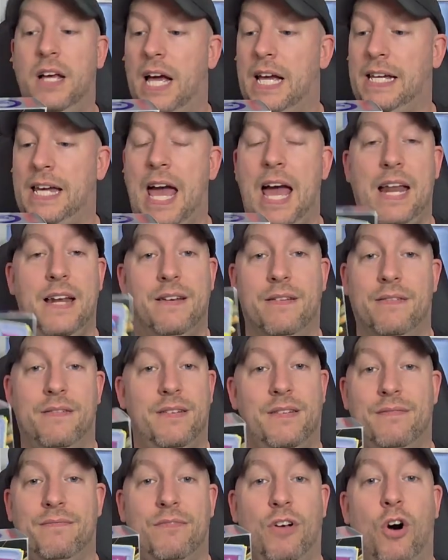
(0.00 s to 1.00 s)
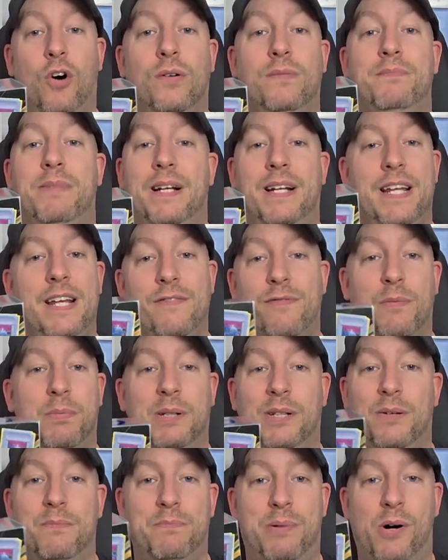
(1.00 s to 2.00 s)
again,
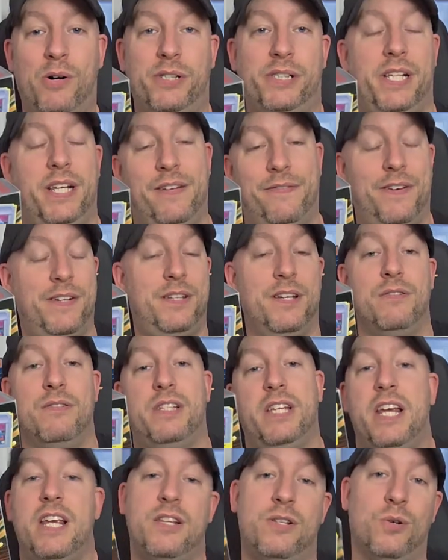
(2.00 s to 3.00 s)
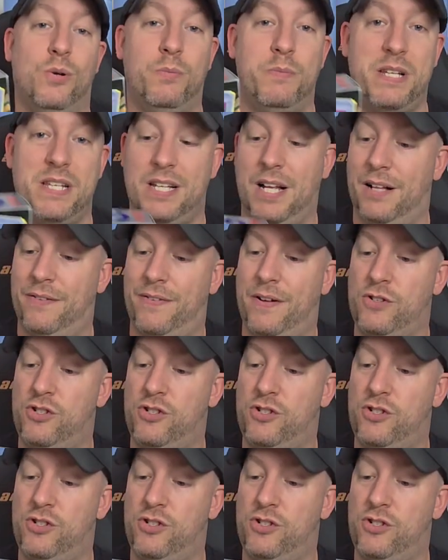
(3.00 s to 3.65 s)
unbelievable unboxing, if I do say so myself.